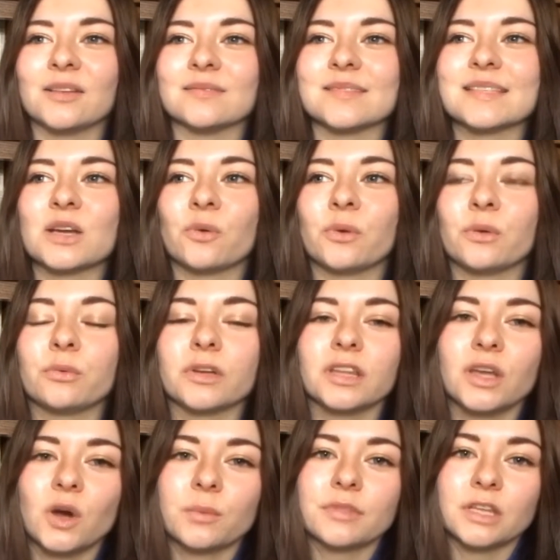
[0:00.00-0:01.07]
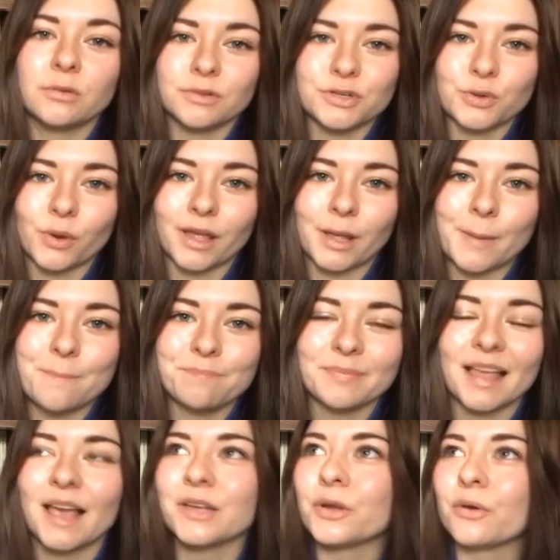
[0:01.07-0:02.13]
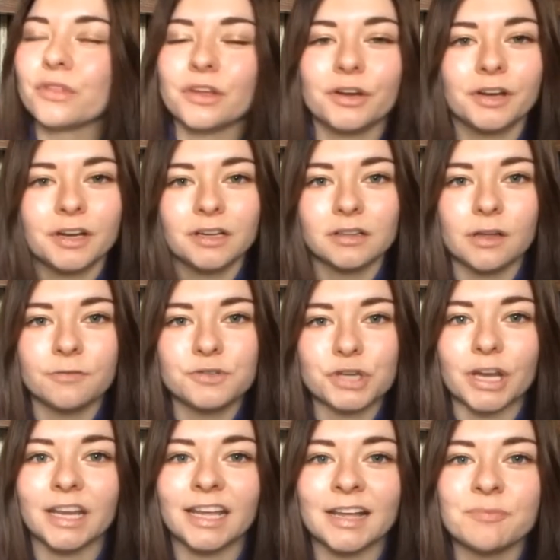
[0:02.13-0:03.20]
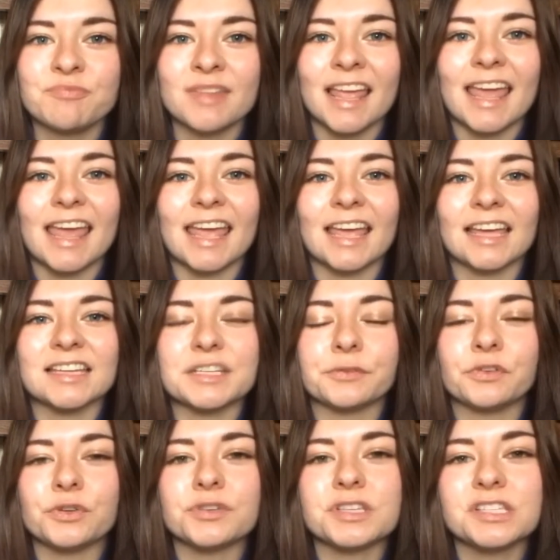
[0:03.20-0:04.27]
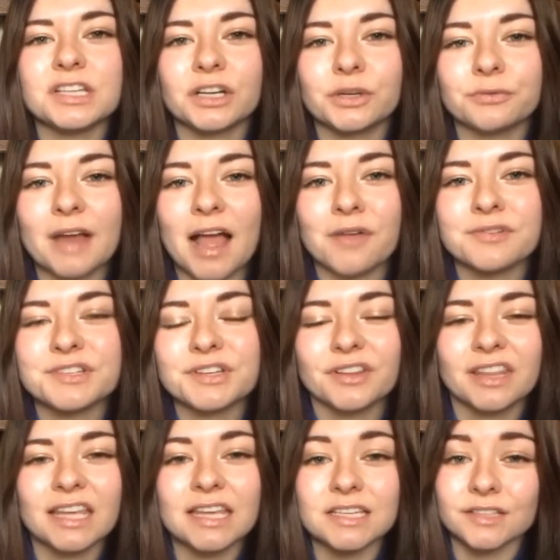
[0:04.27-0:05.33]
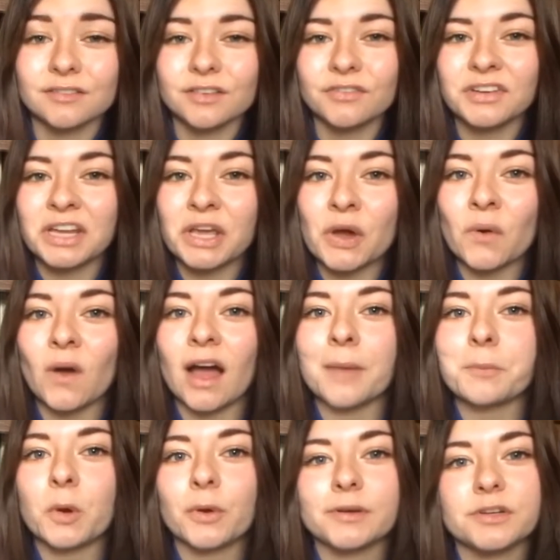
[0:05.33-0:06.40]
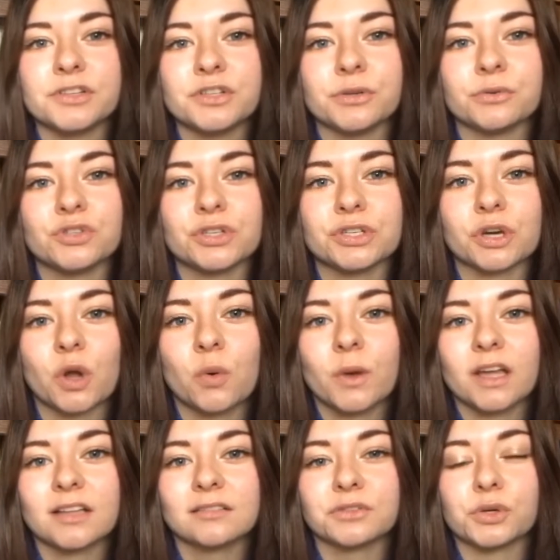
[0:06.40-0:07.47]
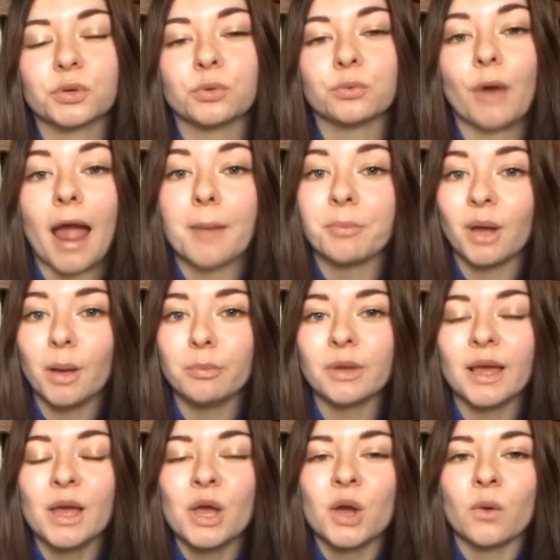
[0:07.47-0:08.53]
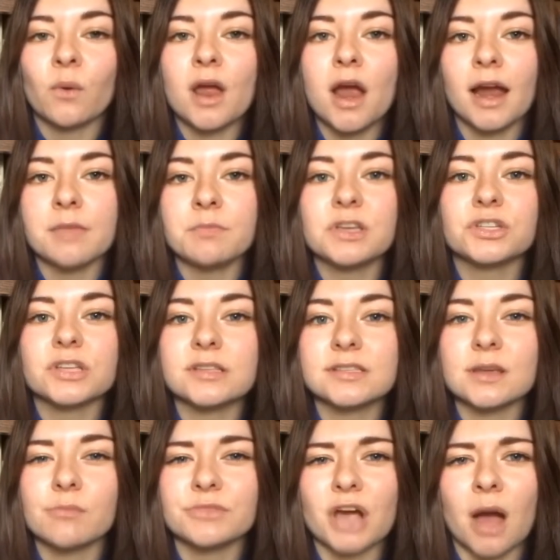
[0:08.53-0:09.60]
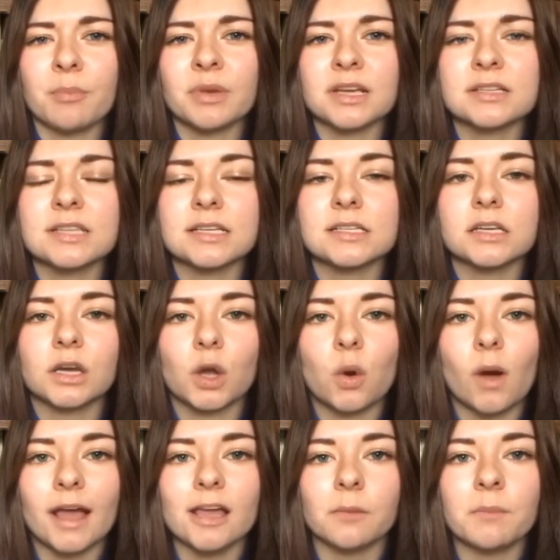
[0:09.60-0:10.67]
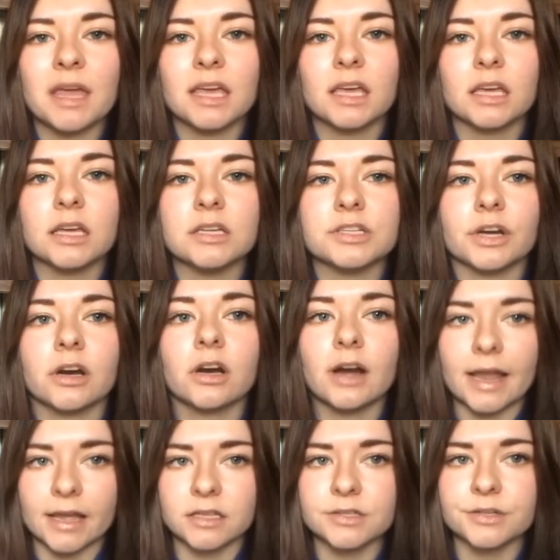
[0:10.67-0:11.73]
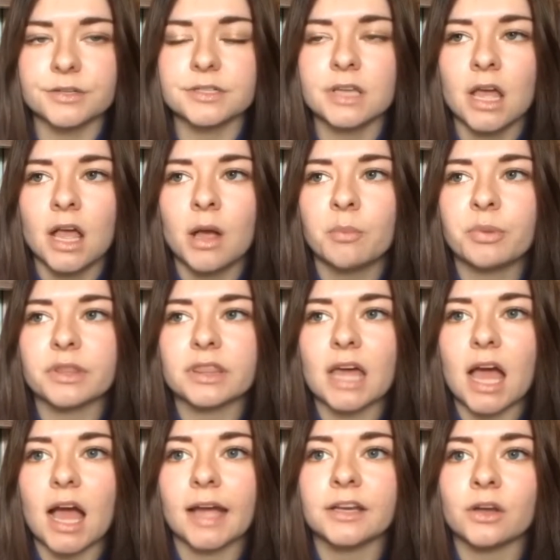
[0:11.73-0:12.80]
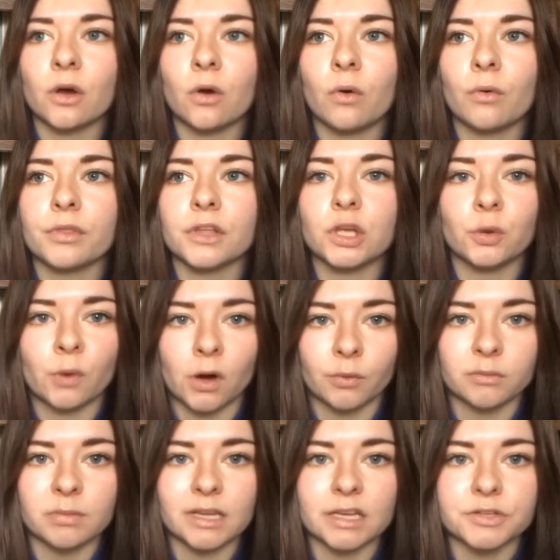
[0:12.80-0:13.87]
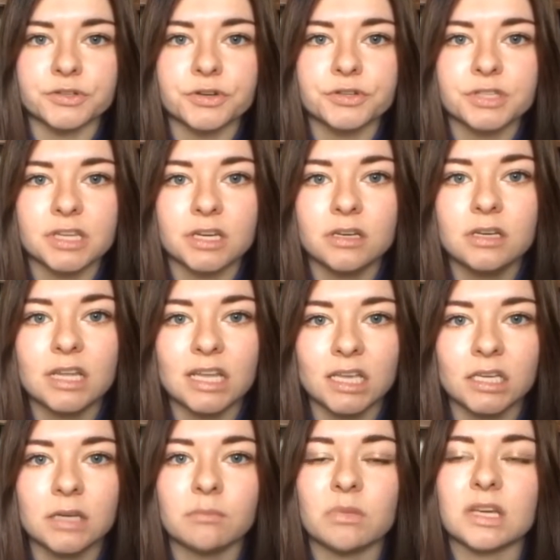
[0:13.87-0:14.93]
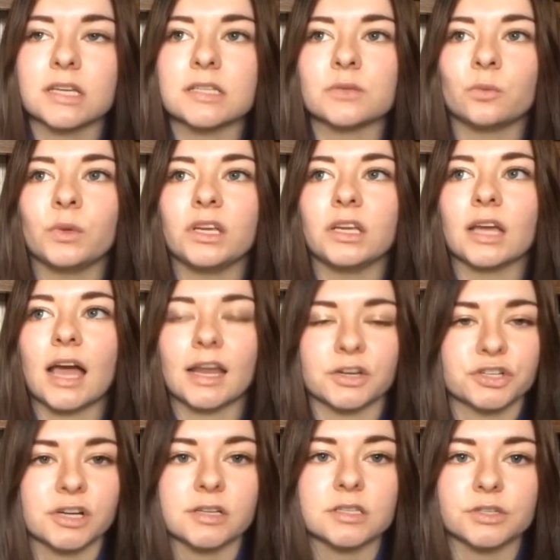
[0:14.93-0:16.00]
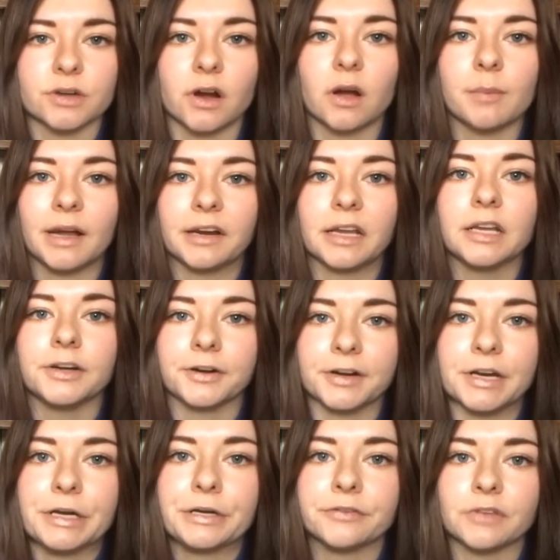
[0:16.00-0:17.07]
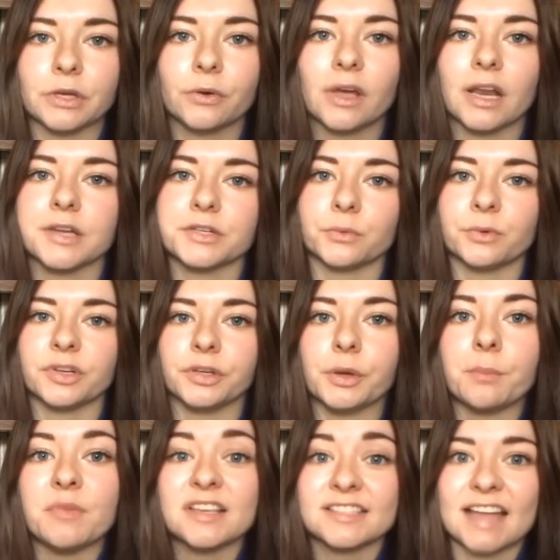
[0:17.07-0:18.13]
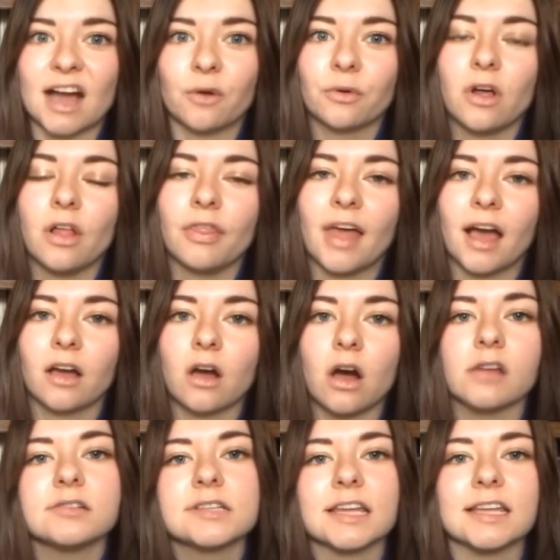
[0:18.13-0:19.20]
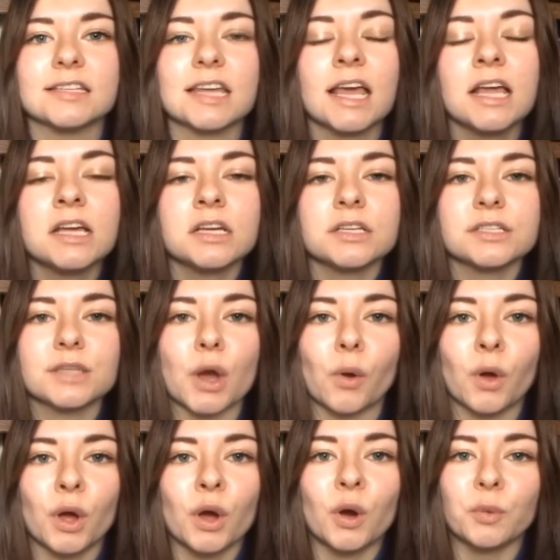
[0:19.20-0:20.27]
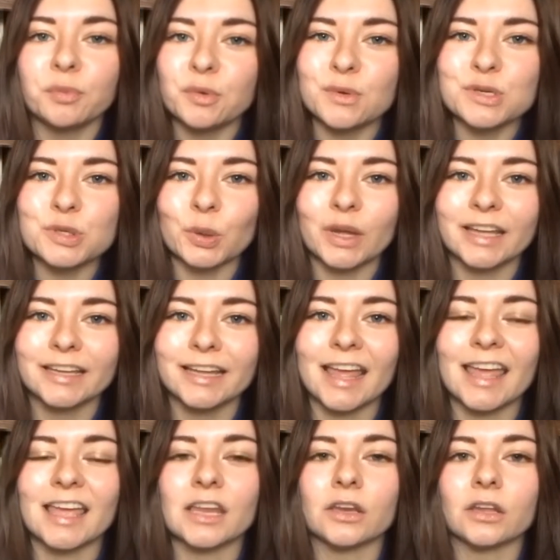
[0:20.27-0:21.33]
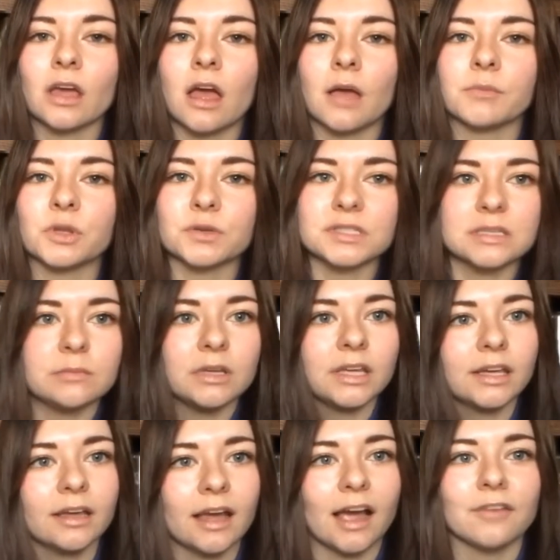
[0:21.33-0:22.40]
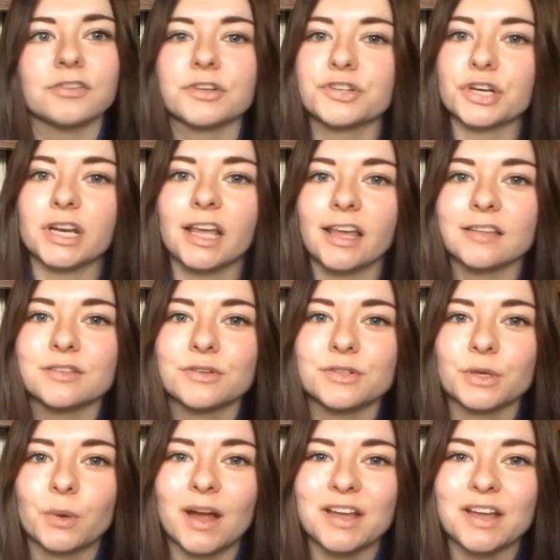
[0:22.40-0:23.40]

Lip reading: So we really hope that you enjoy it. I know that you're gonna love Jenny, and if you stick around till the end of the video, I'm going to do just a quick little wrap-up where I mentioned some topics that didn't quite make it into her answers, but that I know that you all would be interested in because we had a chance to talk about it in our interview, and I don't want you to miss out on that content. So hope you enjoy it, and you'll see me after Jenny answers her